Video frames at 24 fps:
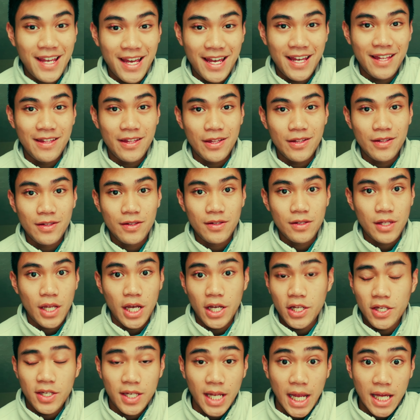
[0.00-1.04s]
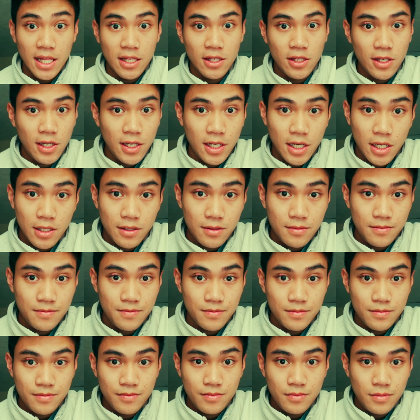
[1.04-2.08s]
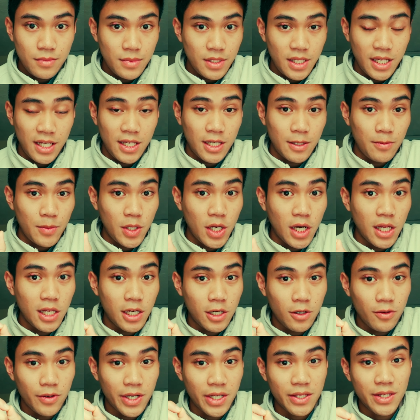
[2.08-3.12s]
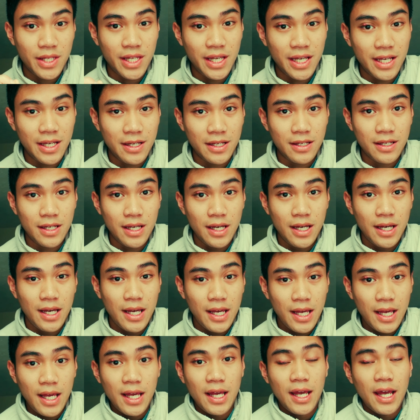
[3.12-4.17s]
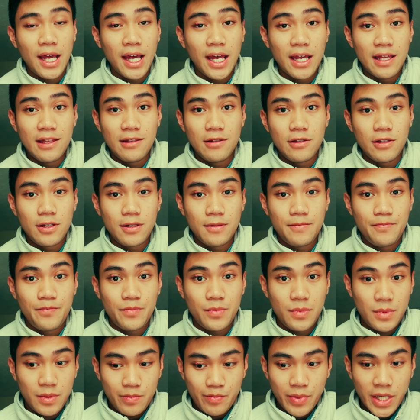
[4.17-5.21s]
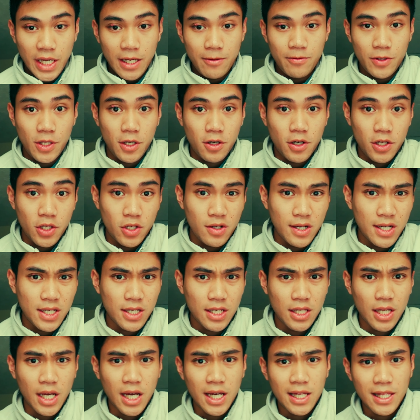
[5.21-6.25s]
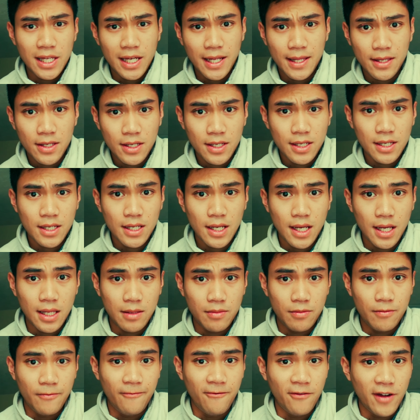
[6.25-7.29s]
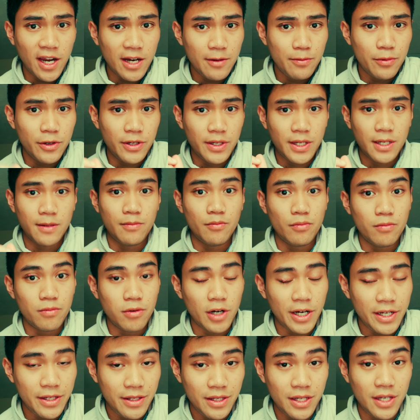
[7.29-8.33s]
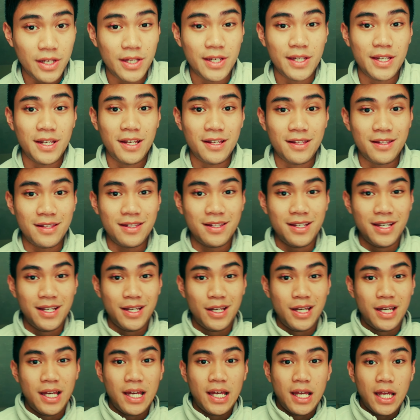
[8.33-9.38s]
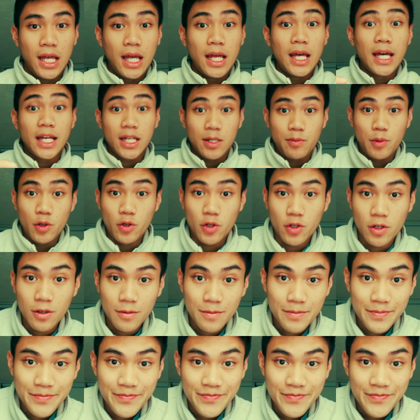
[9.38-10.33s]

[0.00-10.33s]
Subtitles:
And I just added a lot, did some color correcting, and played with the contrast and highlights and vibrance and brightness and exposure